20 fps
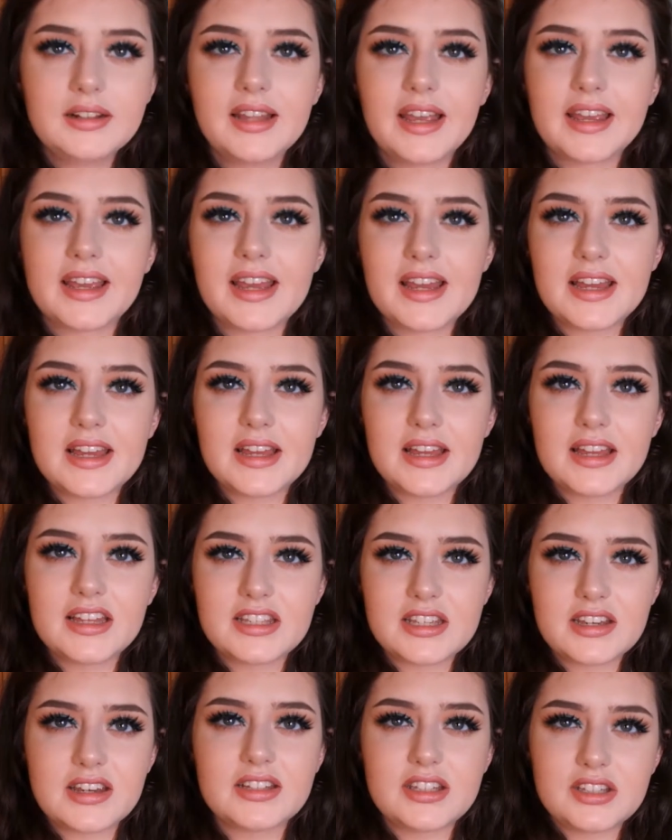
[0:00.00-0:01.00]
Like,
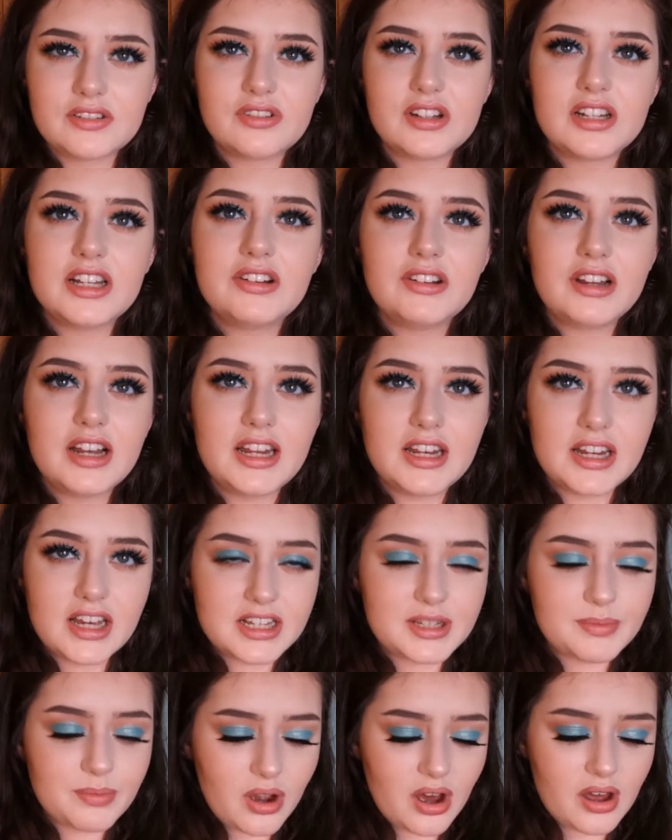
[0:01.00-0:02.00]
it's a really
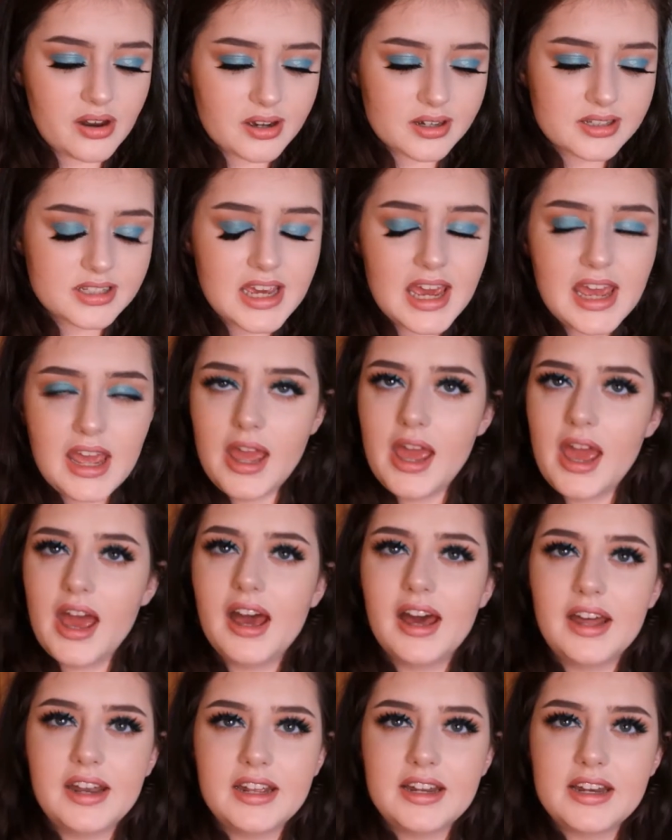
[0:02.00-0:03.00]
nice product,
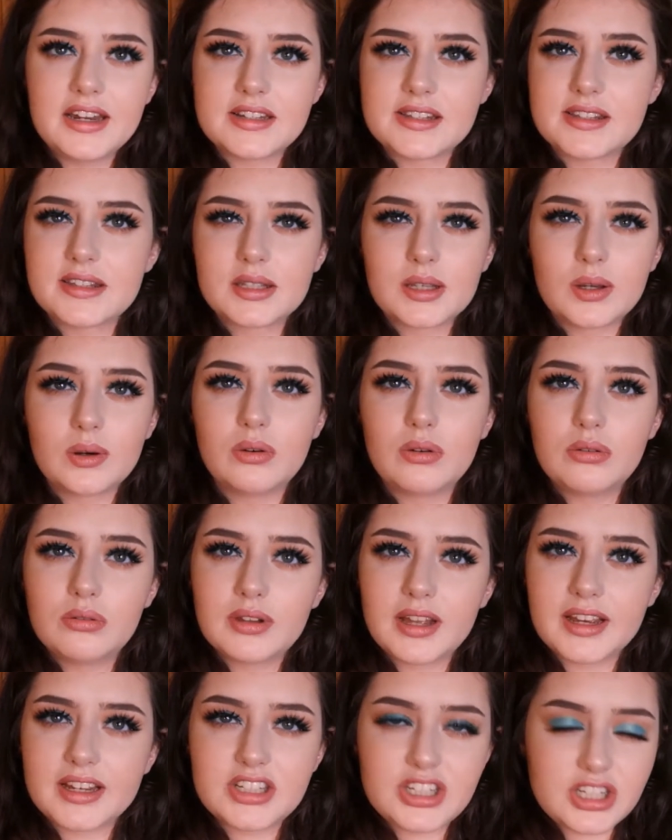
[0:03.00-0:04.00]
and it is so
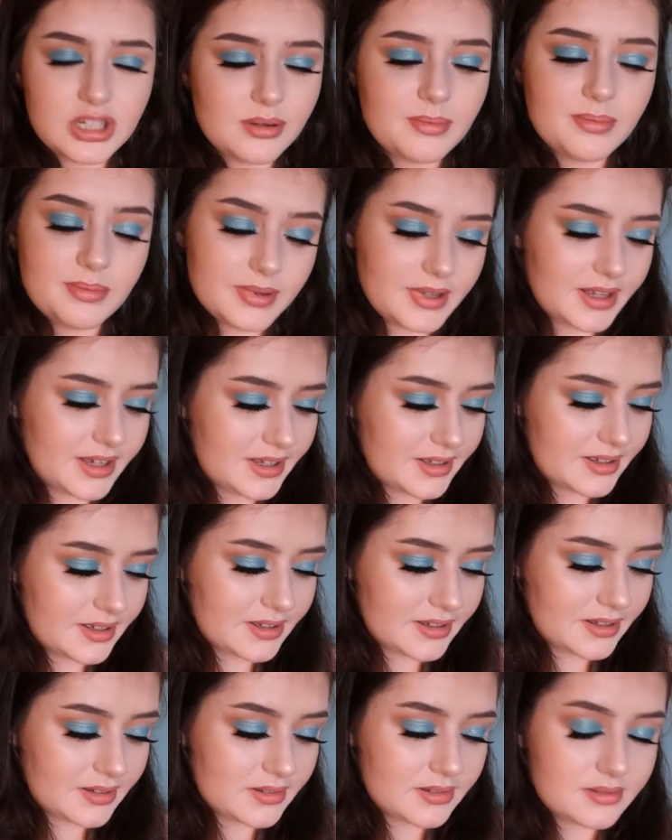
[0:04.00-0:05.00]
like cheap. Like,
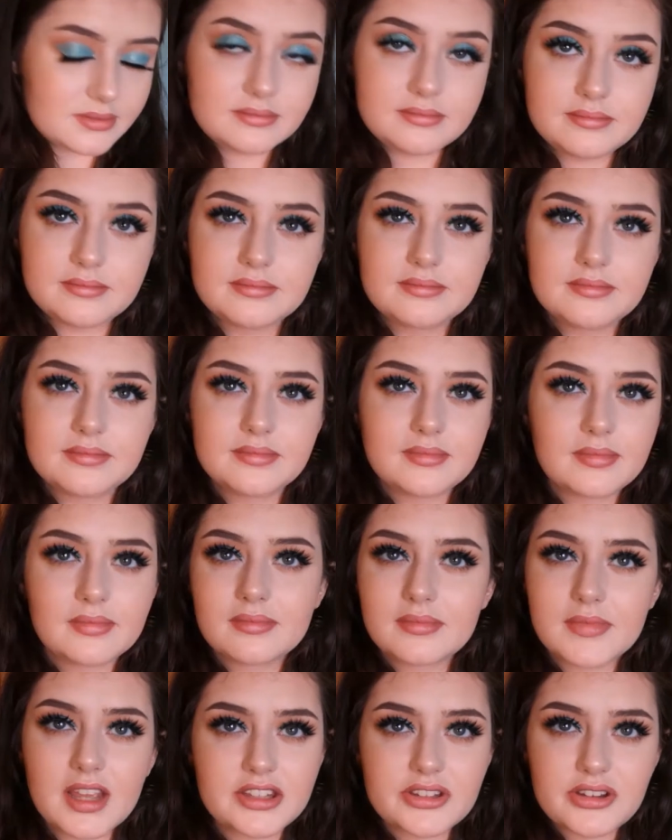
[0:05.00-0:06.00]

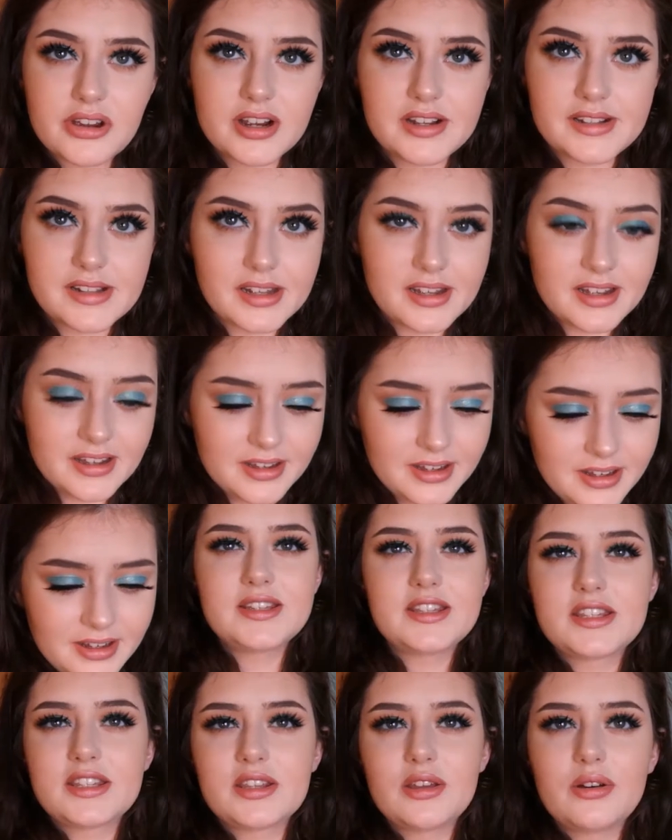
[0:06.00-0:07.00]
it's crazy.
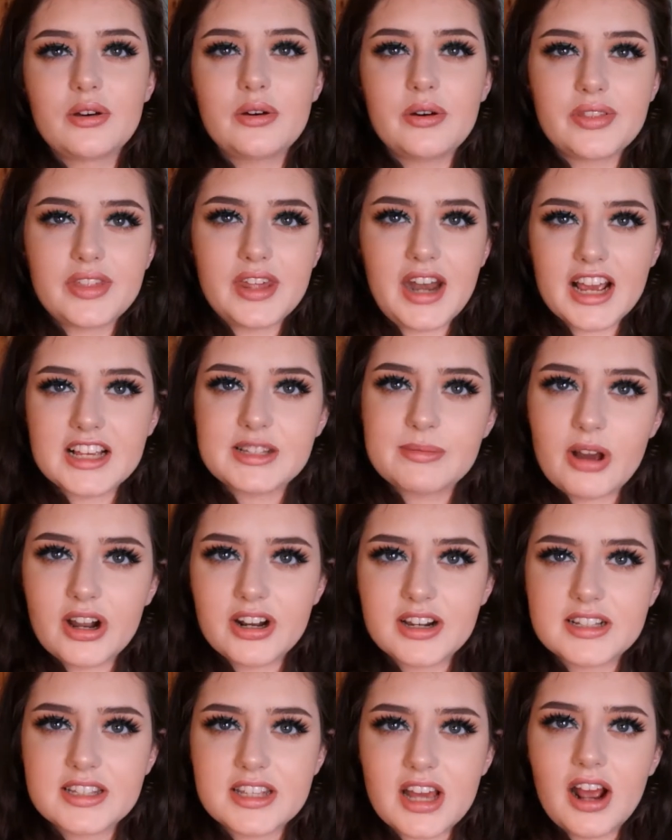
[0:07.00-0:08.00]
So the next
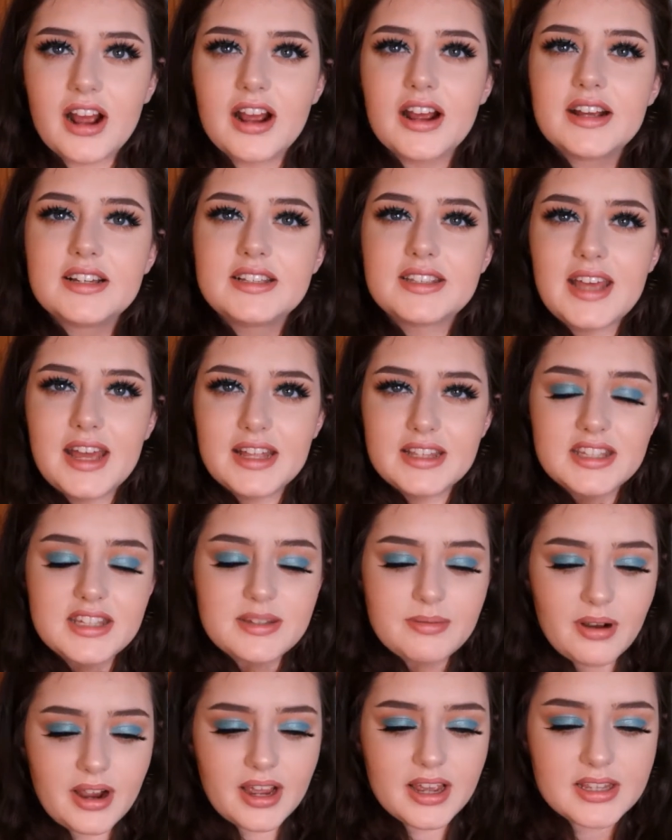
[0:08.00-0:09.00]
products are setting
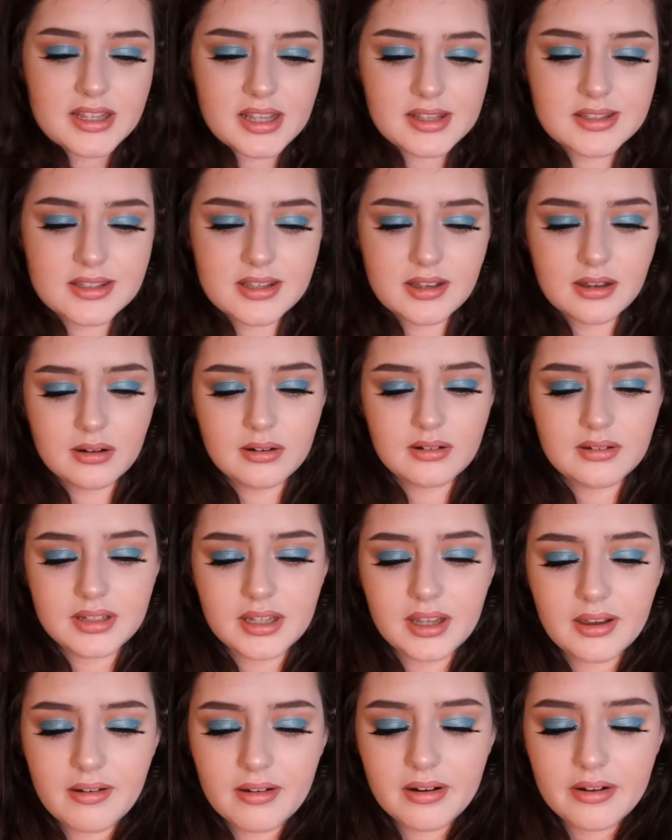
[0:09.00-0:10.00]
sprays. So
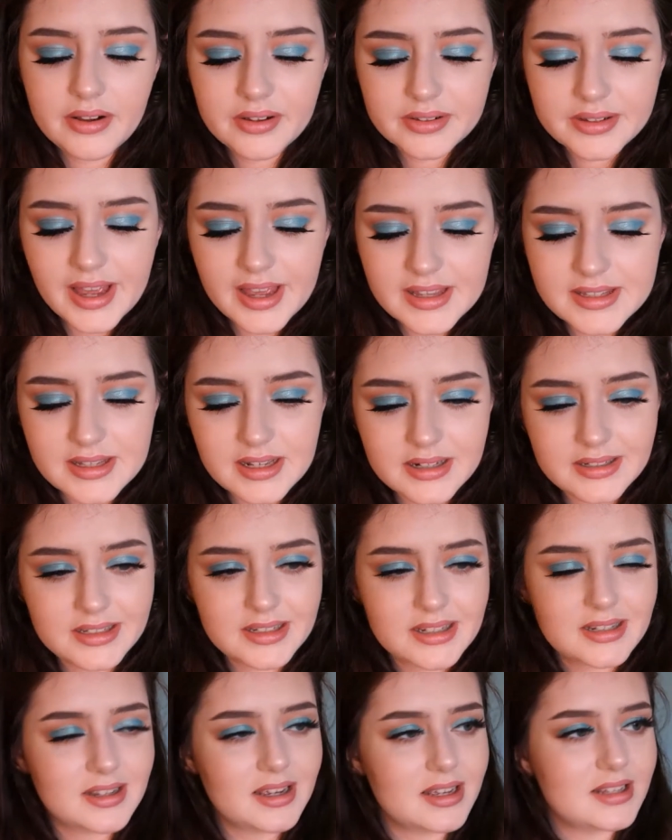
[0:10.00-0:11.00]
you can all guess
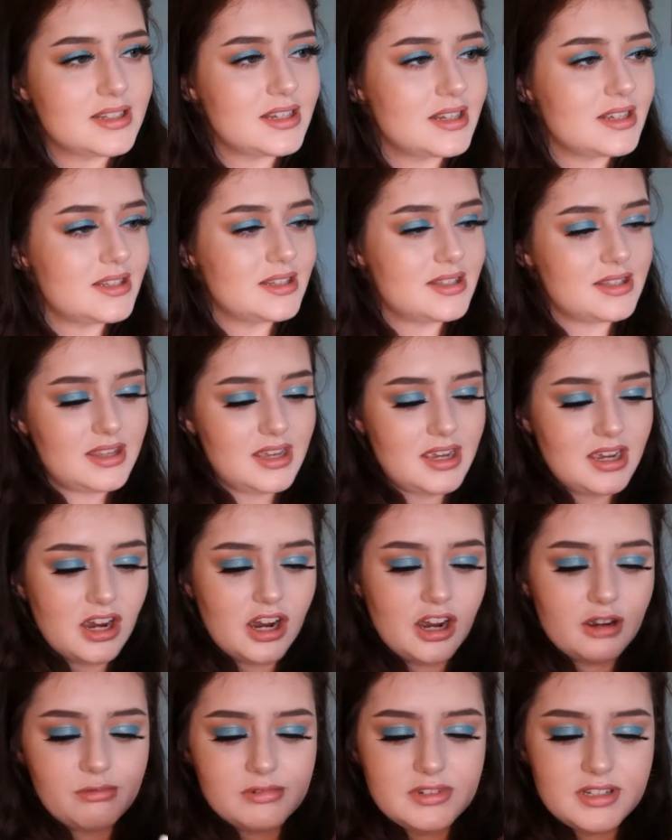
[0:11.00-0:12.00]
it. It is
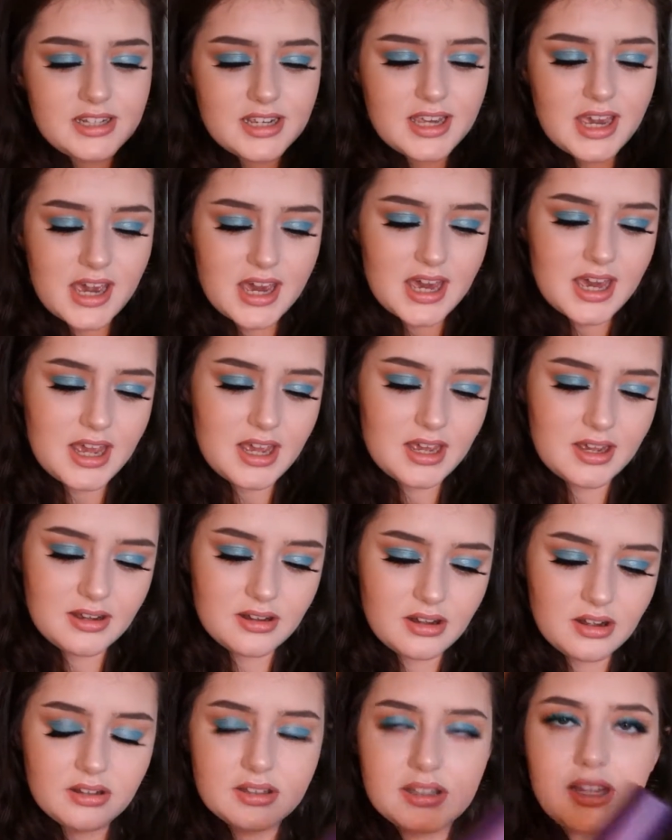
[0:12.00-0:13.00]
the Urban Decay
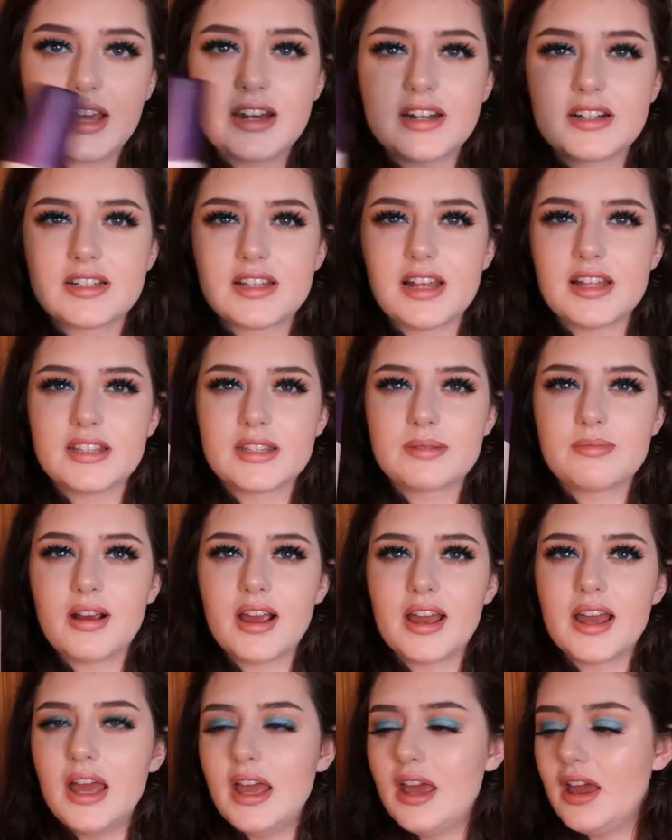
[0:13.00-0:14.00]
All Nighter Setting
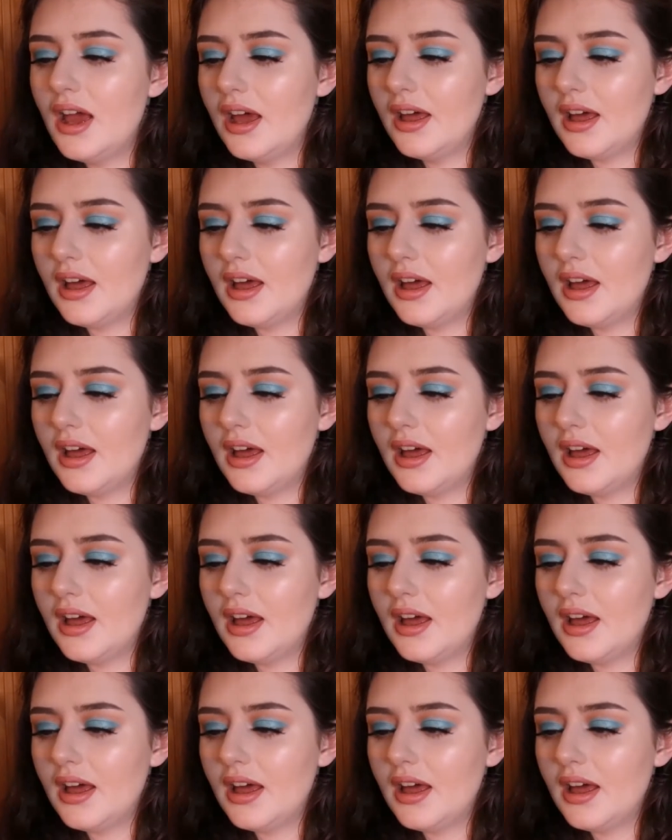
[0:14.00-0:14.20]
Spray.